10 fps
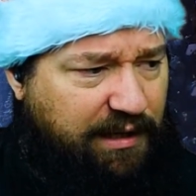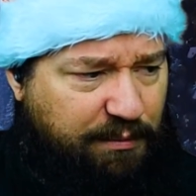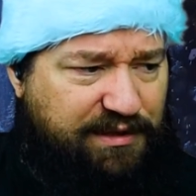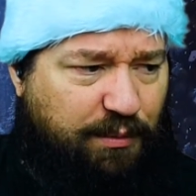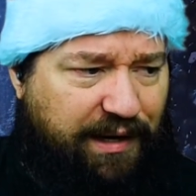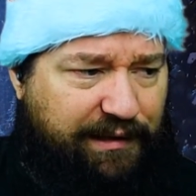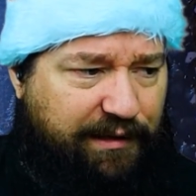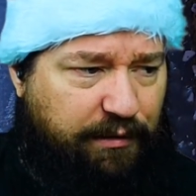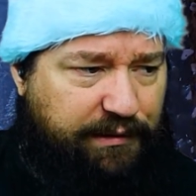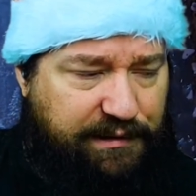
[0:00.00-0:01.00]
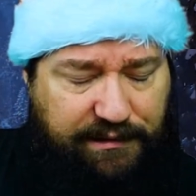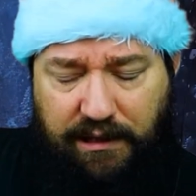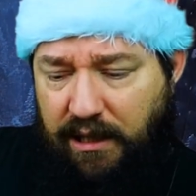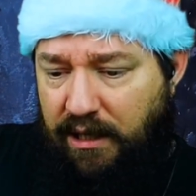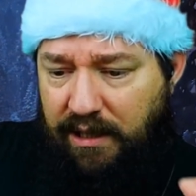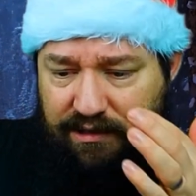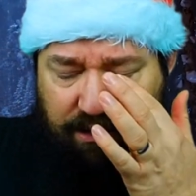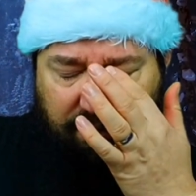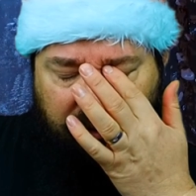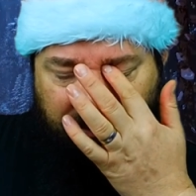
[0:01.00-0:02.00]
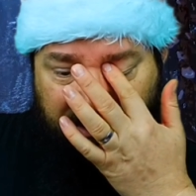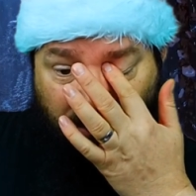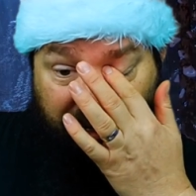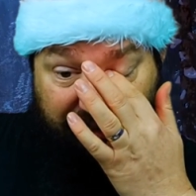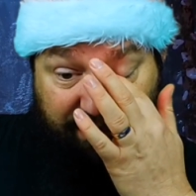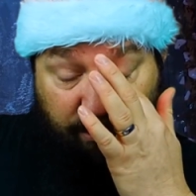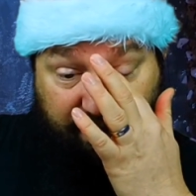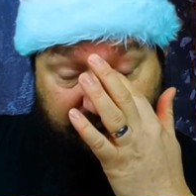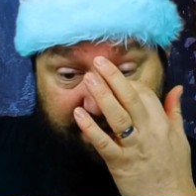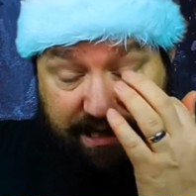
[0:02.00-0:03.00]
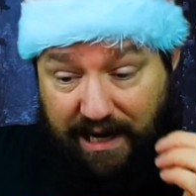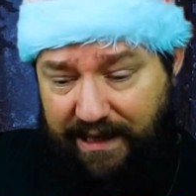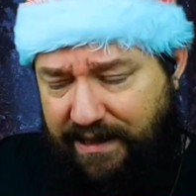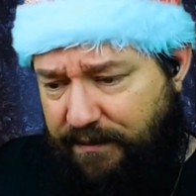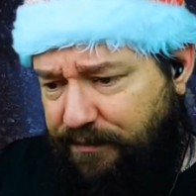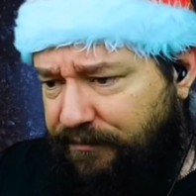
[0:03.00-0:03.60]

It was a while ago, at least. So it was a while ago when he died.